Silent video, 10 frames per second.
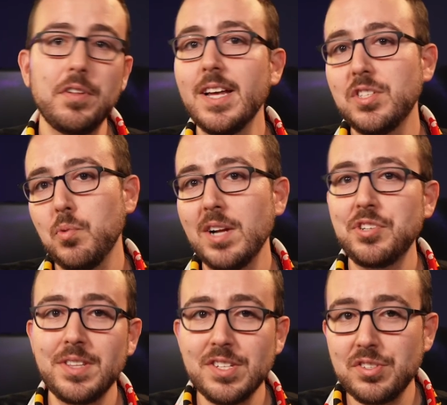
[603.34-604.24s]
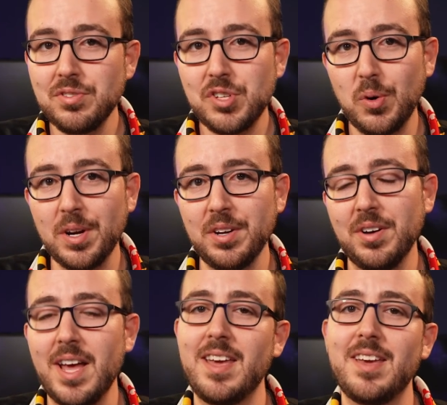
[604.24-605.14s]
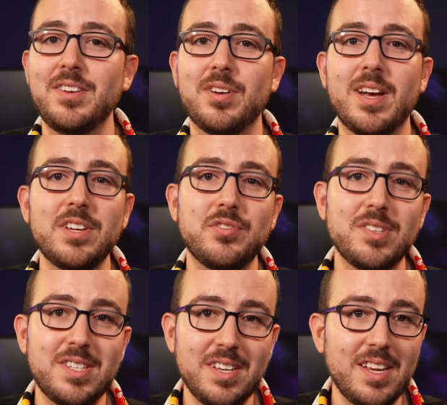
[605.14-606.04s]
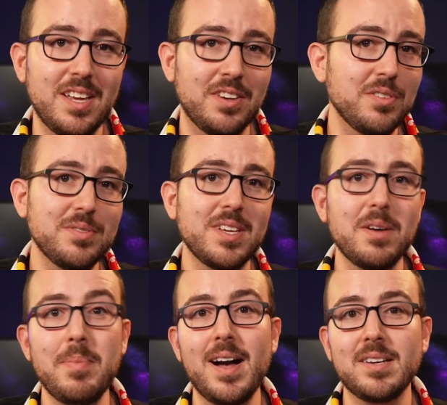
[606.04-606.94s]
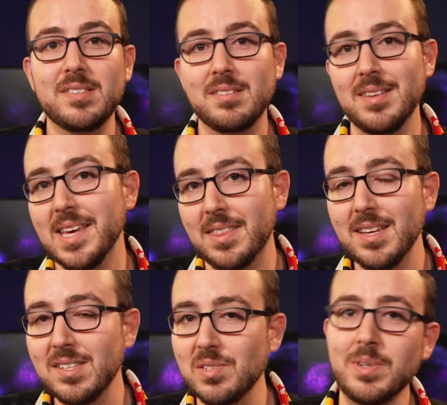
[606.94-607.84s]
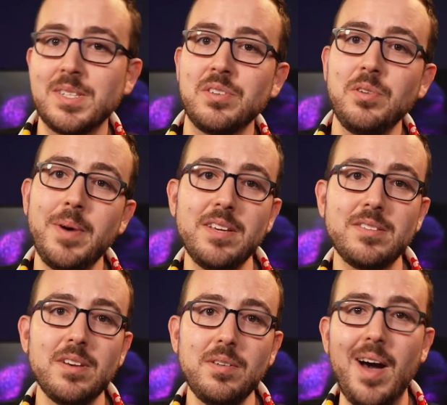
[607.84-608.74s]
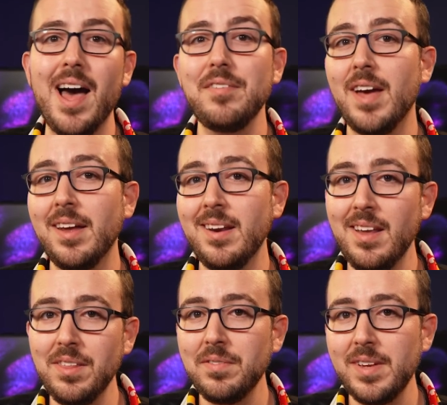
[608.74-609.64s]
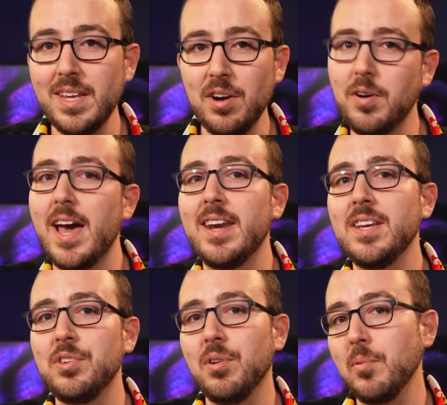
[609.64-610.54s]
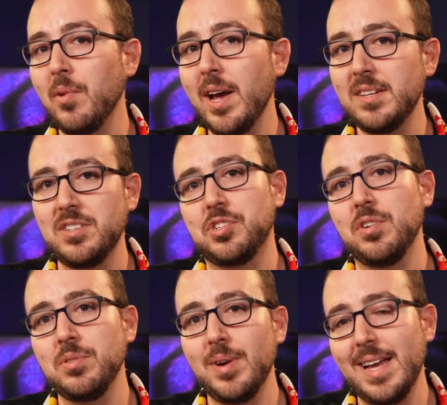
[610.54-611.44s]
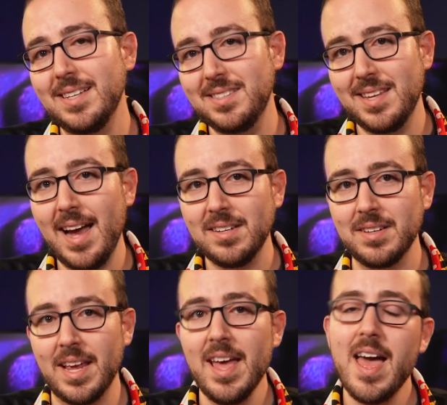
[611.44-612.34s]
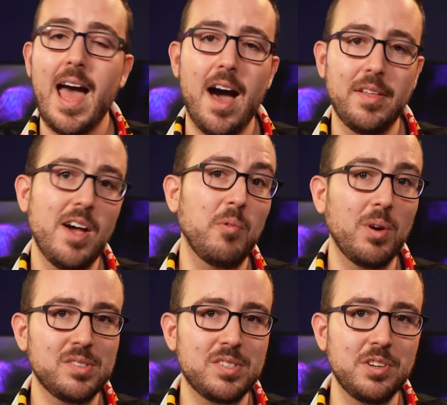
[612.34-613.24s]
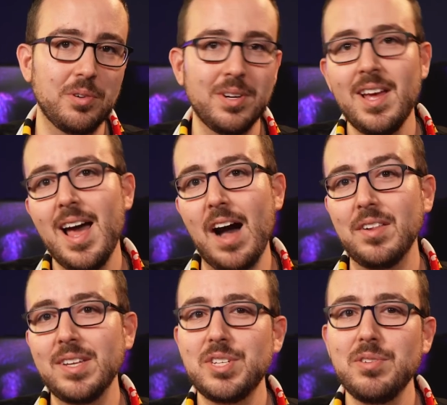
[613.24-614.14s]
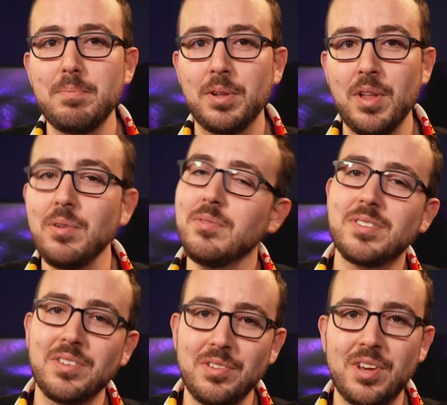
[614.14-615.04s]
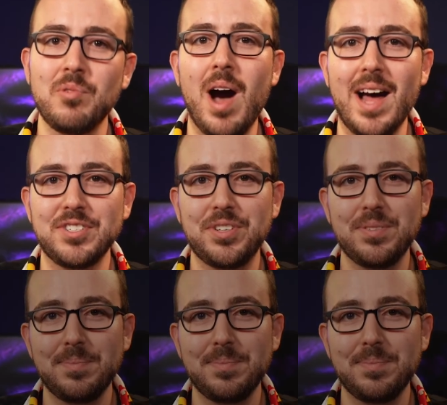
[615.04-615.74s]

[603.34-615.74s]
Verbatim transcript: you liked watching this tutorial and you're interested in using a box like this with Zoom I S O, I've got another video heading your way to show you exactly how that works too. I'll link to it below so you can watch.